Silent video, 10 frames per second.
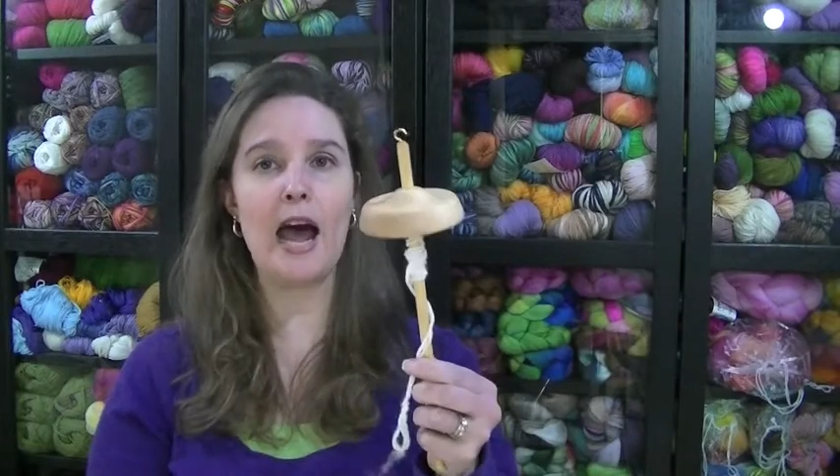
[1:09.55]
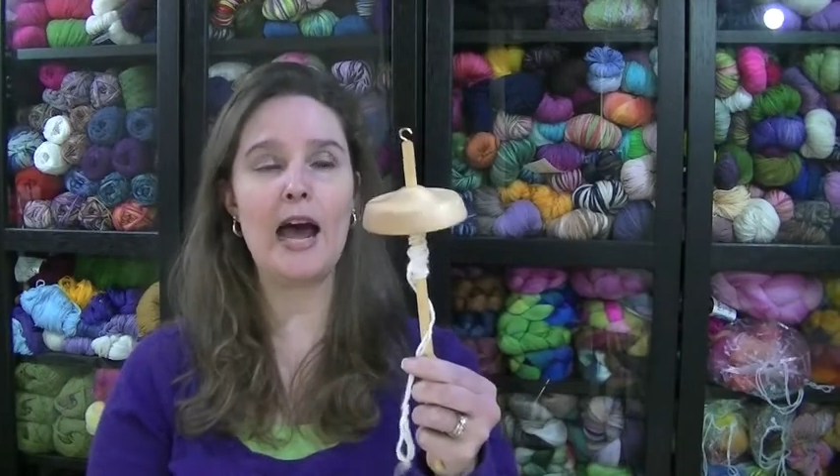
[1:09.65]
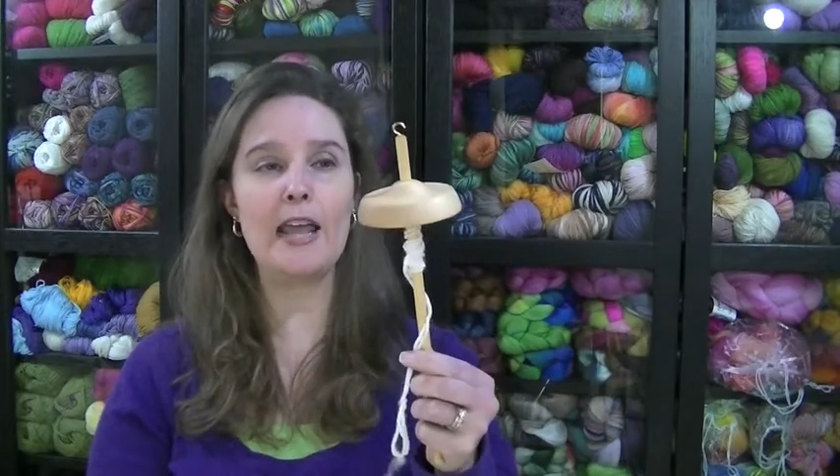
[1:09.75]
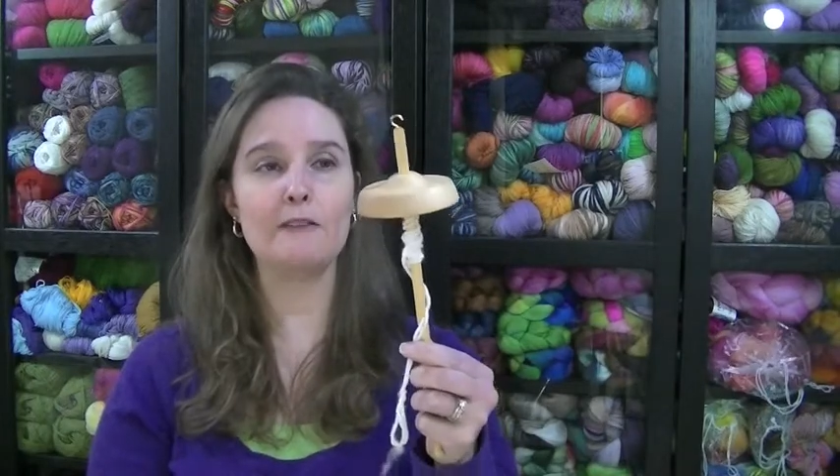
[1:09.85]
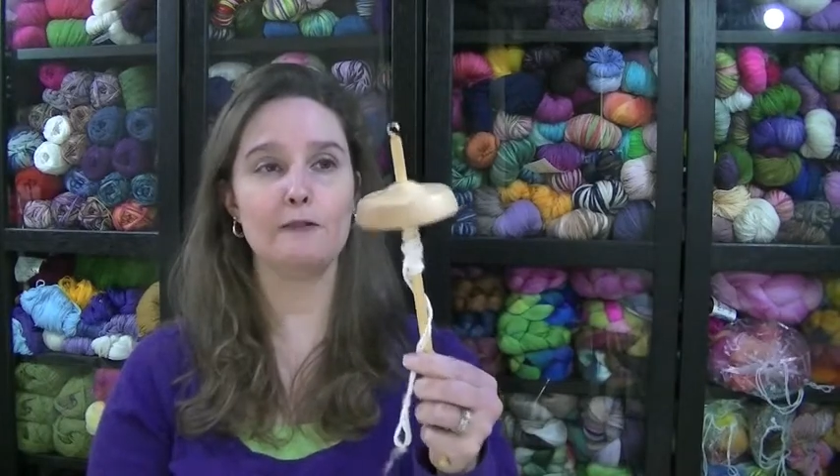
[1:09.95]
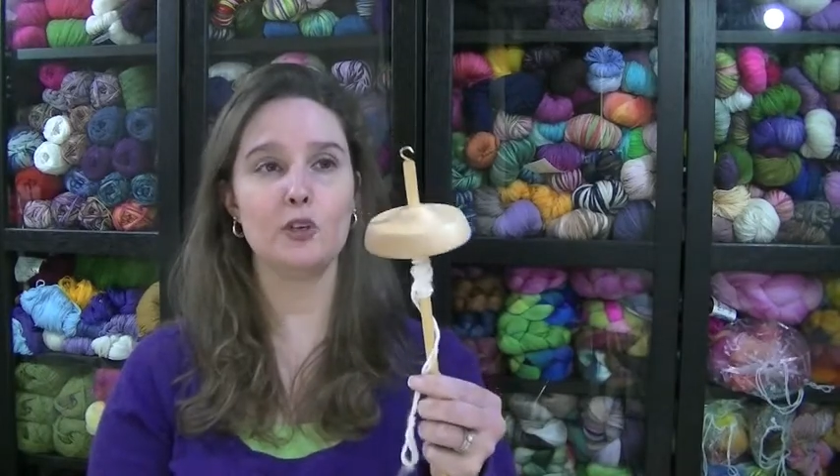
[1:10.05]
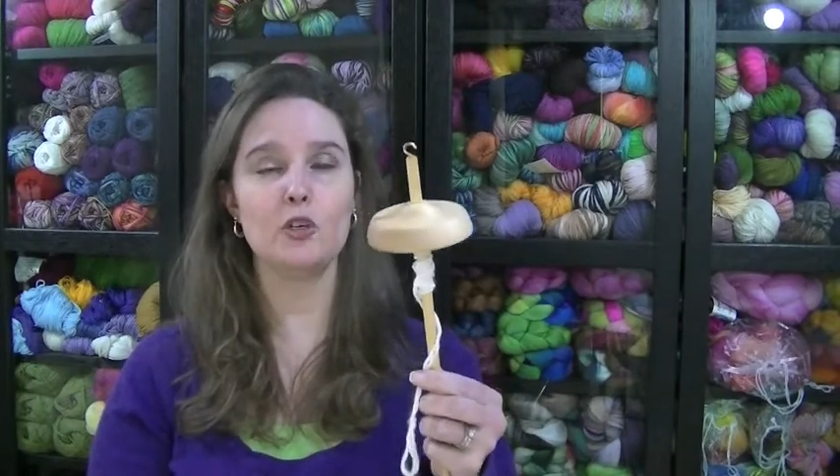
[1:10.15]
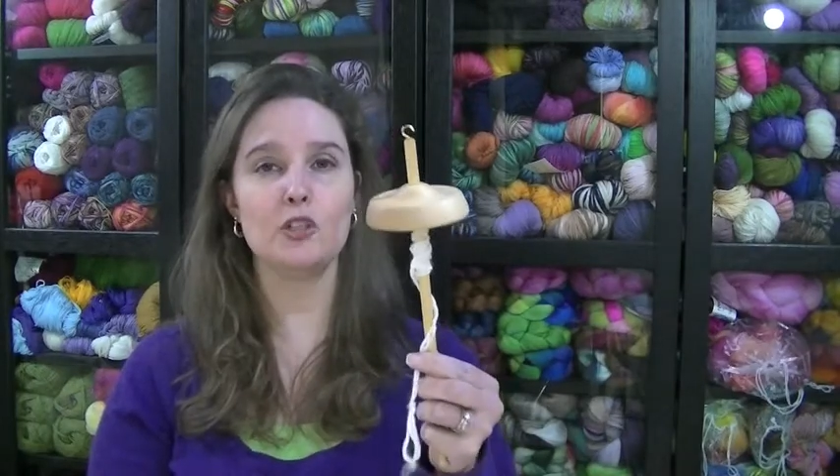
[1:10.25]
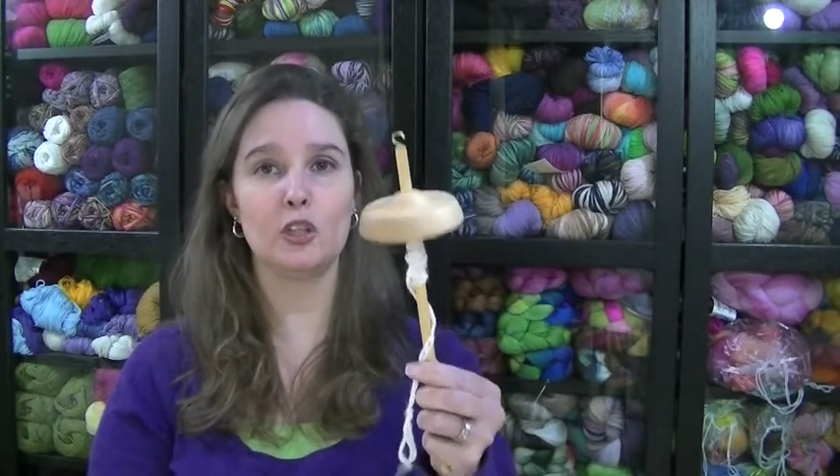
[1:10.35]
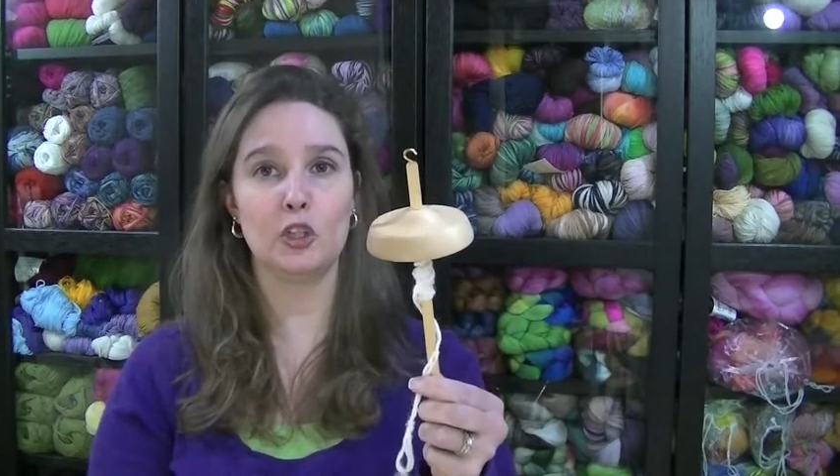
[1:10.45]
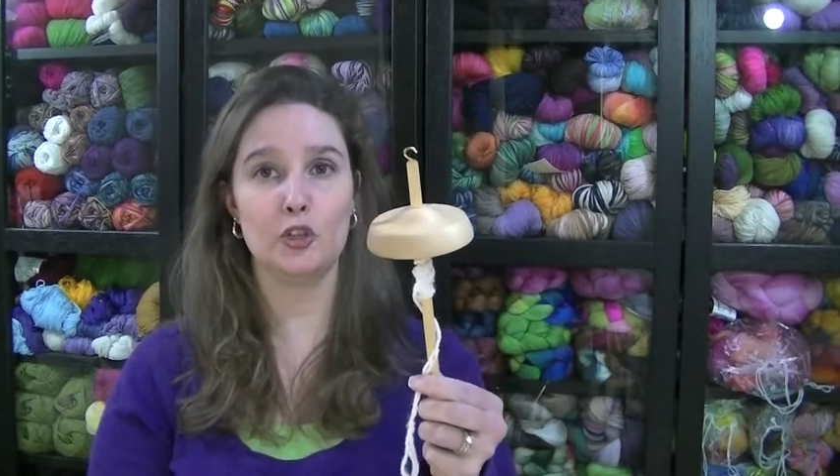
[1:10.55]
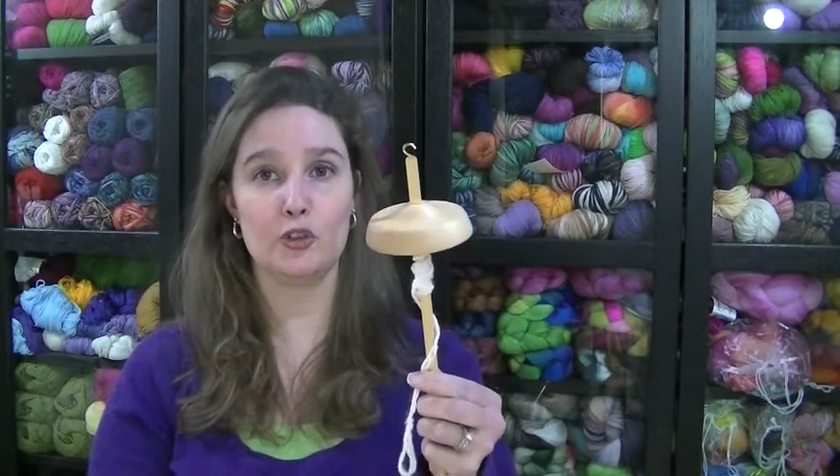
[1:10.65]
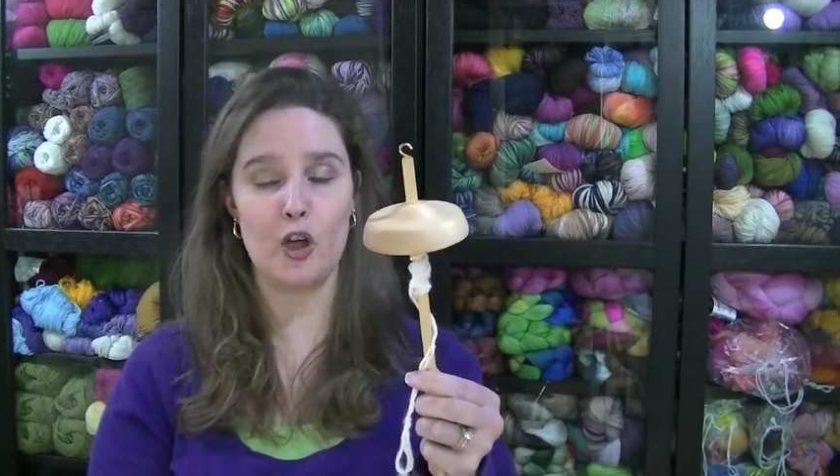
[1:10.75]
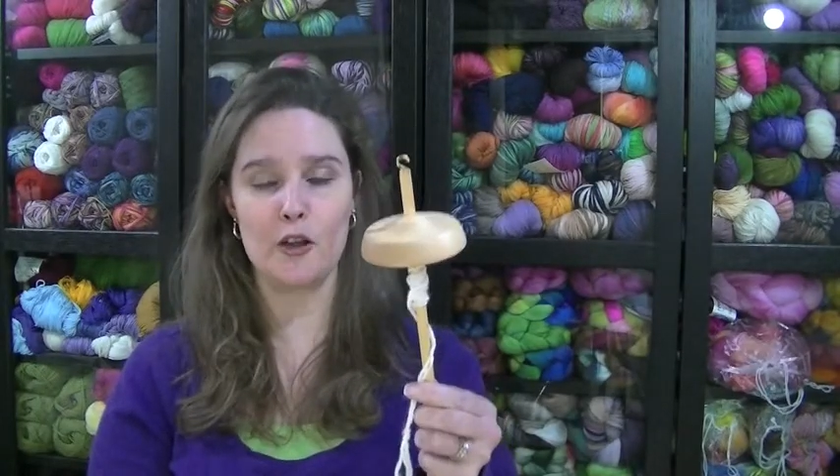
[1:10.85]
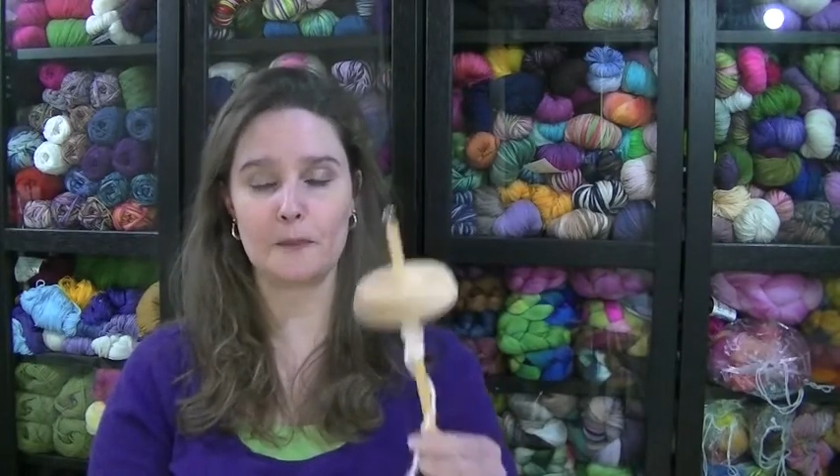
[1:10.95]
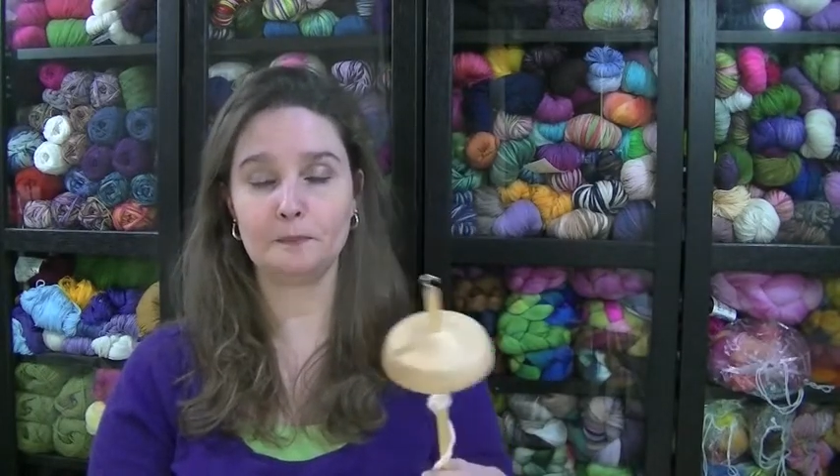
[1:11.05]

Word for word: I first learned on.